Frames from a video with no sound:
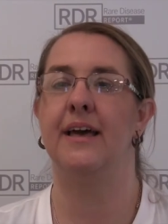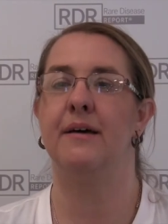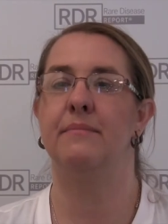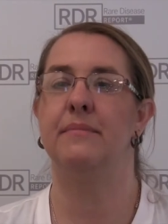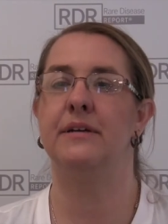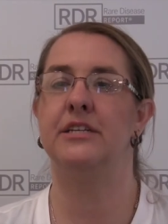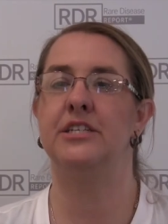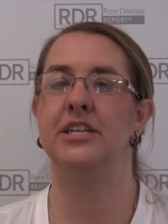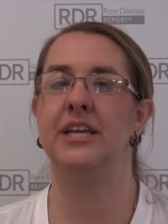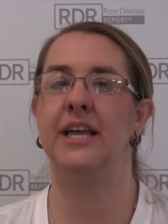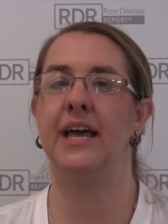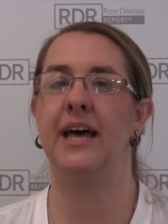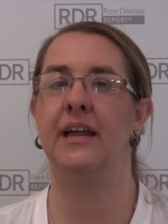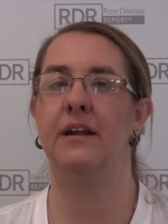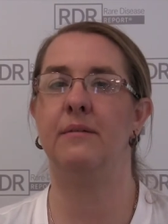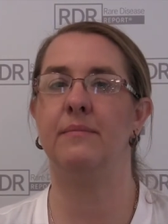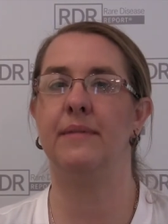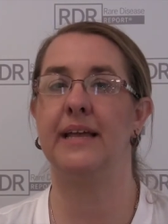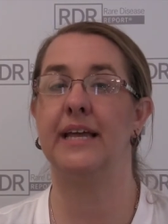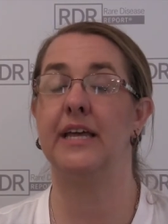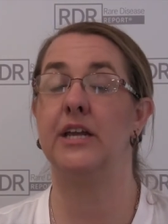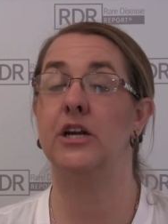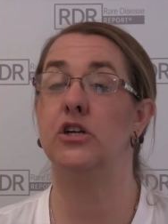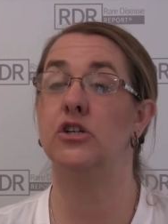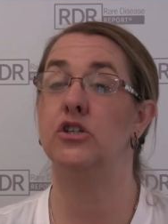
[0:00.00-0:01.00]
but she had them
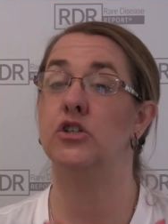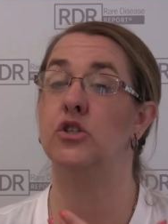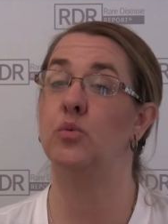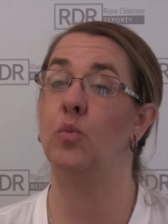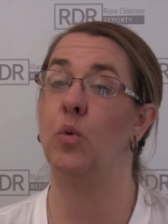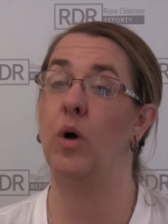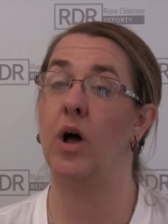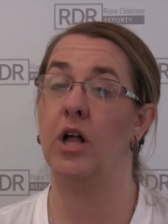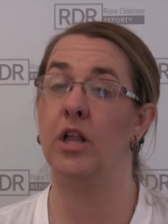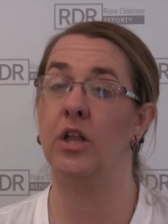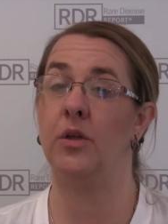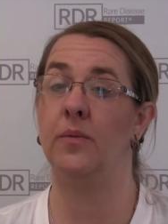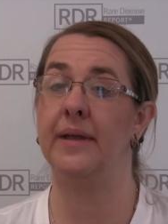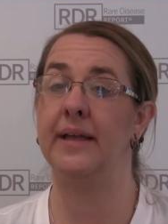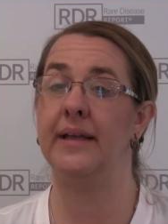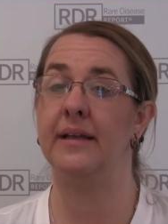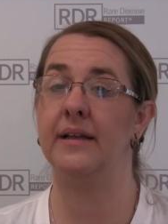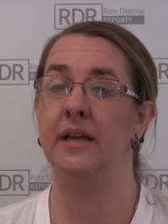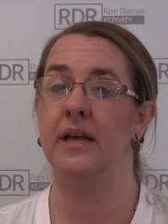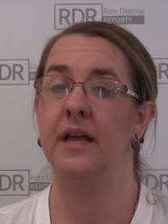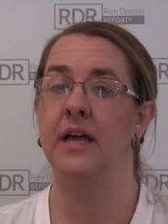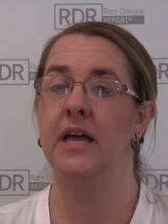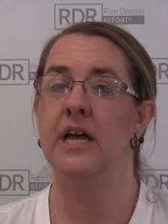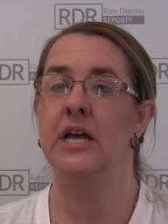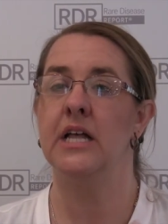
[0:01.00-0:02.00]
like in her swallowing,
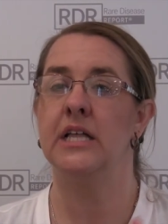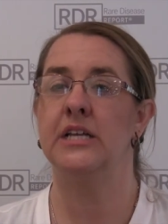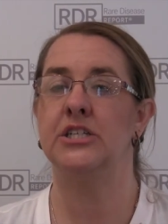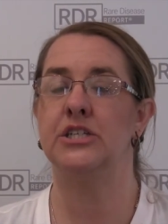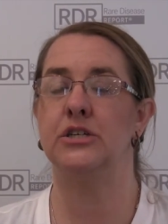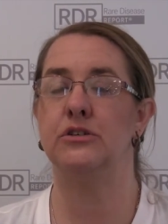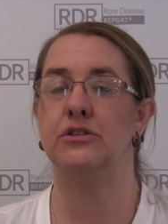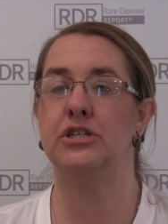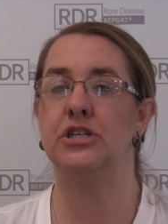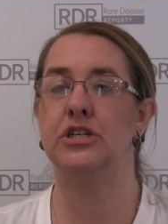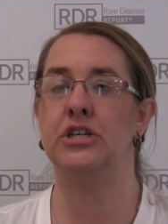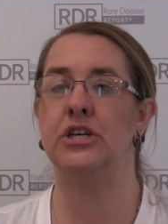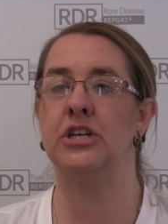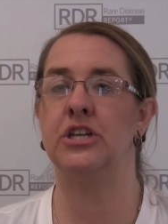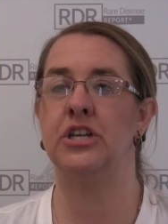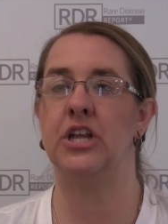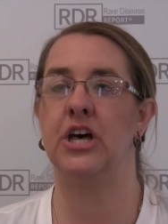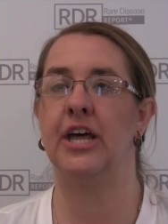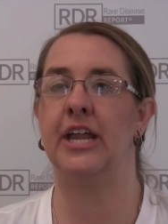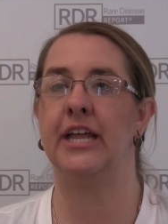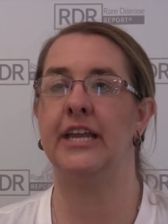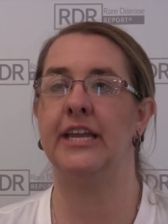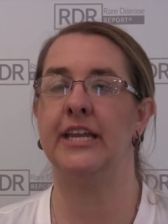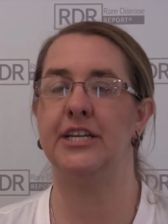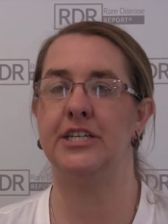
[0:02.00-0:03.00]
so she could
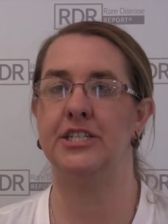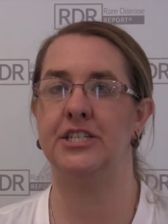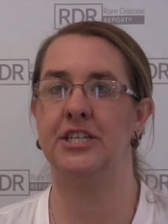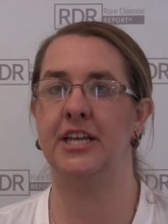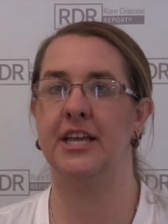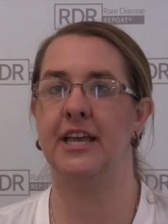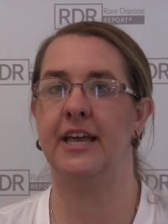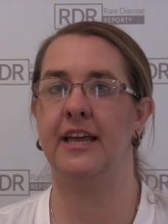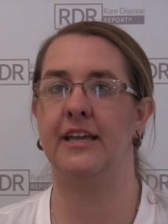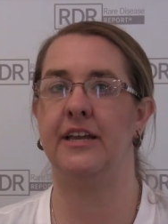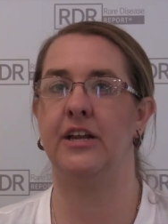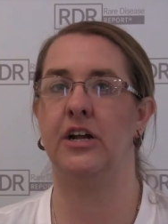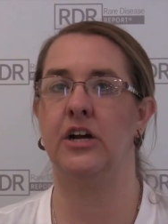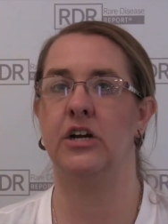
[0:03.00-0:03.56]
not initiate.